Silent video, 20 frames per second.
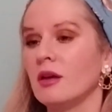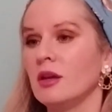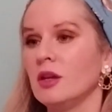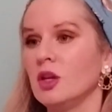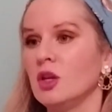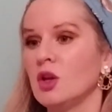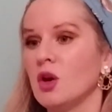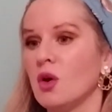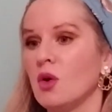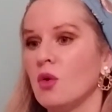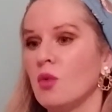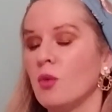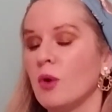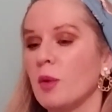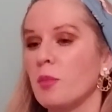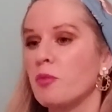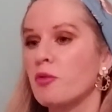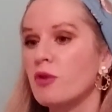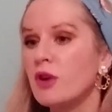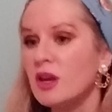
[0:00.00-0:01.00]
you know,
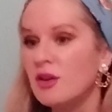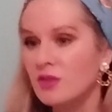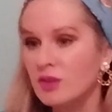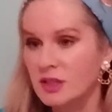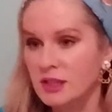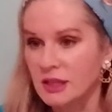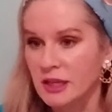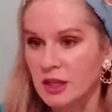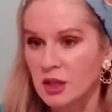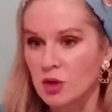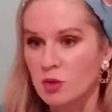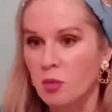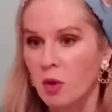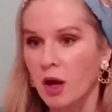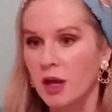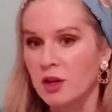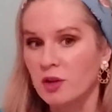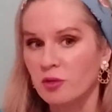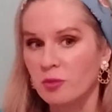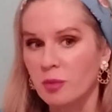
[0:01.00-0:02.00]
where previously you
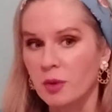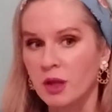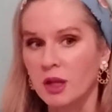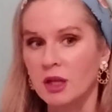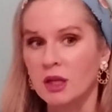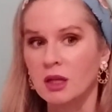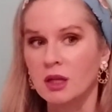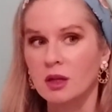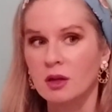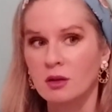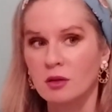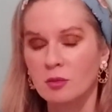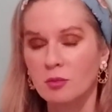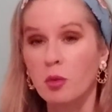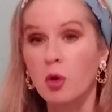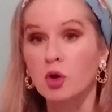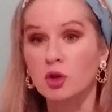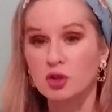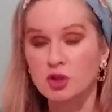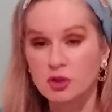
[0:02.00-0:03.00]
might have been
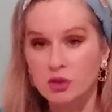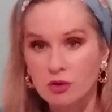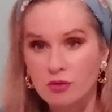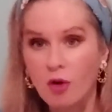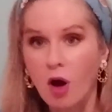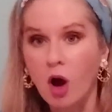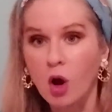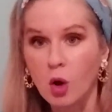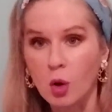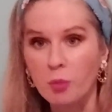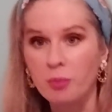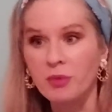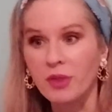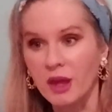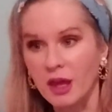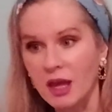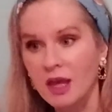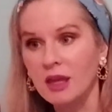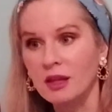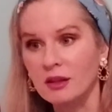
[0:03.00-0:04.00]
pushing the rock up the
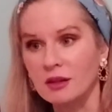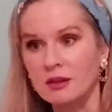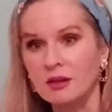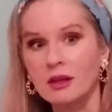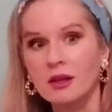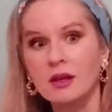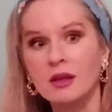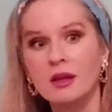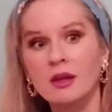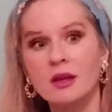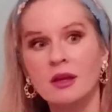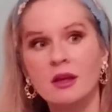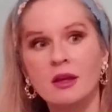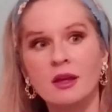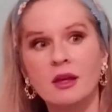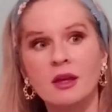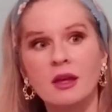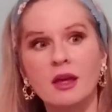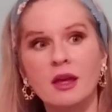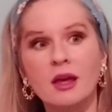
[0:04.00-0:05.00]
hill,
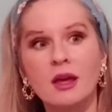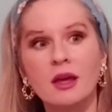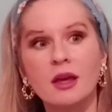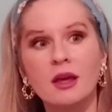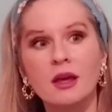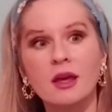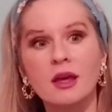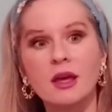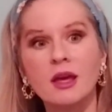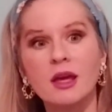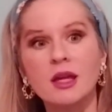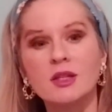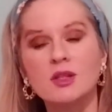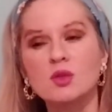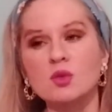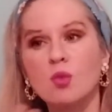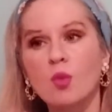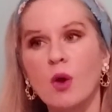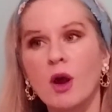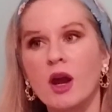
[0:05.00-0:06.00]

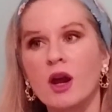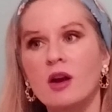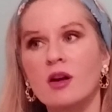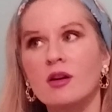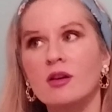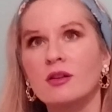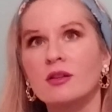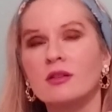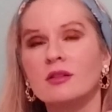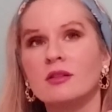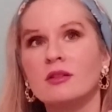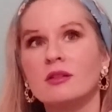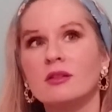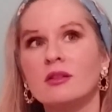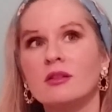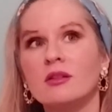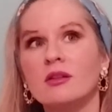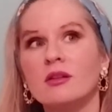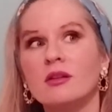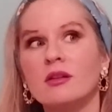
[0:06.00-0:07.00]
it's where
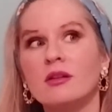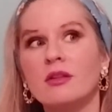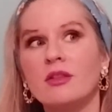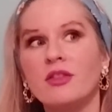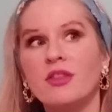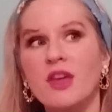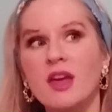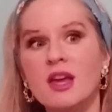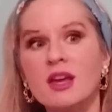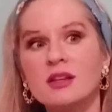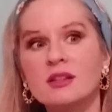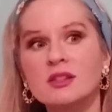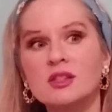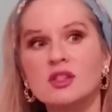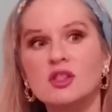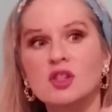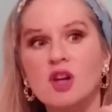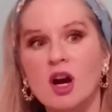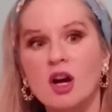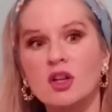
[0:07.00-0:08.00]
things
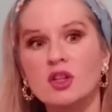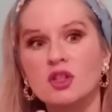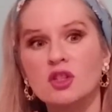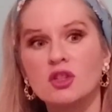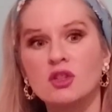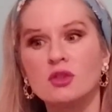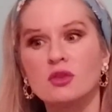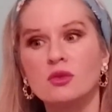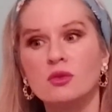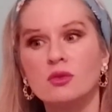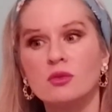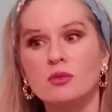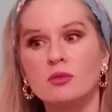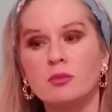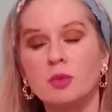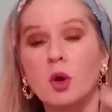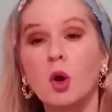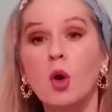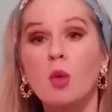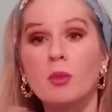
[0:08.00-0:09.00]
start to
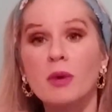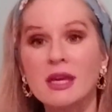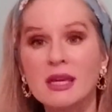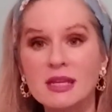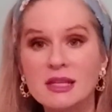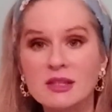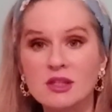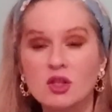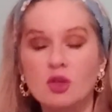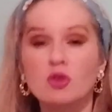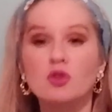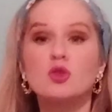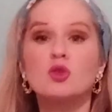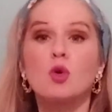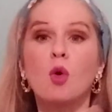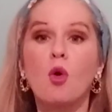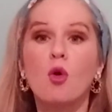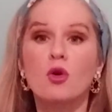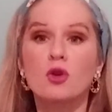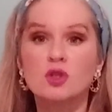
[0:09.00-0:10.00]
become easier,
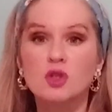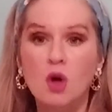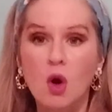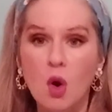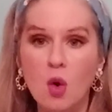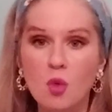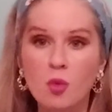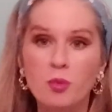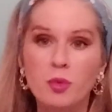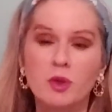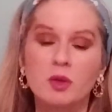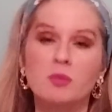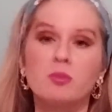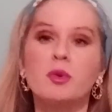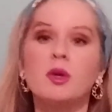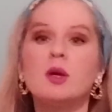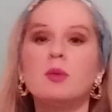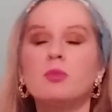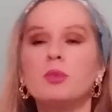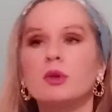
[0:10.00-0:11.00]
doors open,
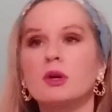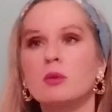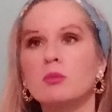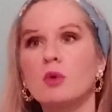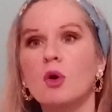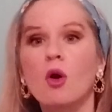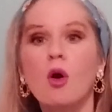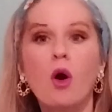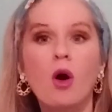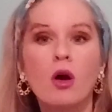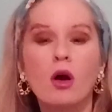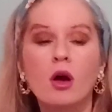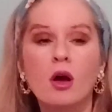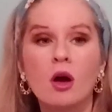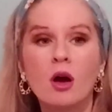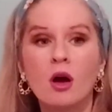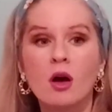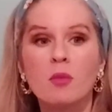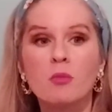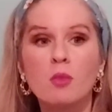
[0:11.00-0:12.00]
people are more
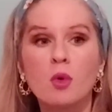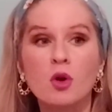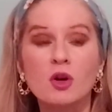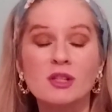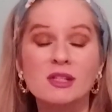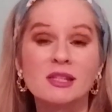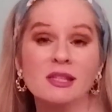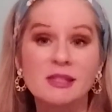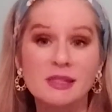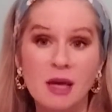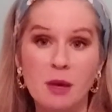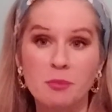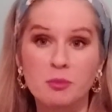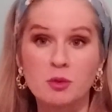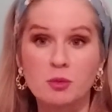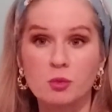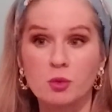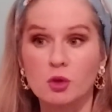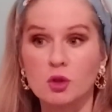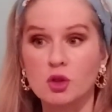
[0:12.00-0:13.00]
more
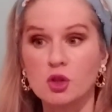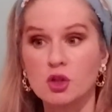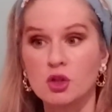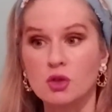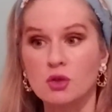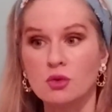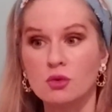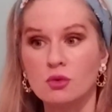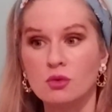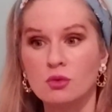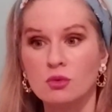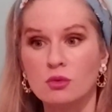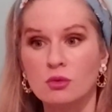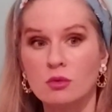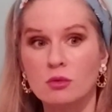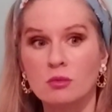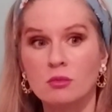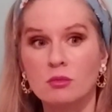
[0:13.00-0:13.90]
susceptible to